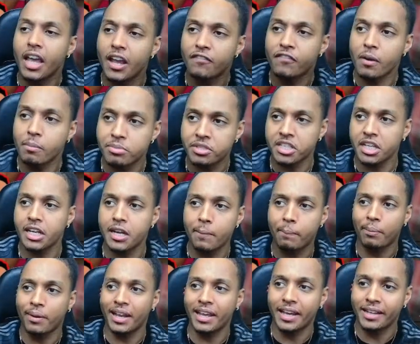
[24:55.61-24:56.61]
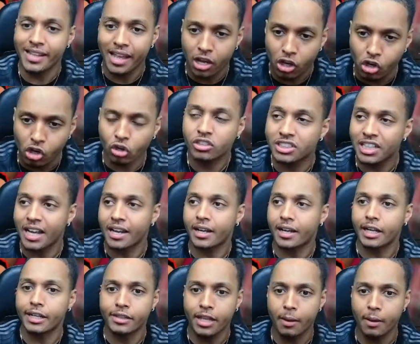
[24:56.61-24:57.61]
If I'm seeing a player that looks
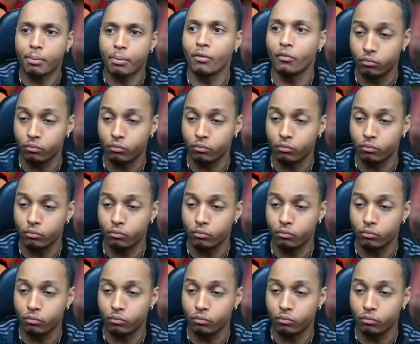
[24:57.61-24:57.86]
like they're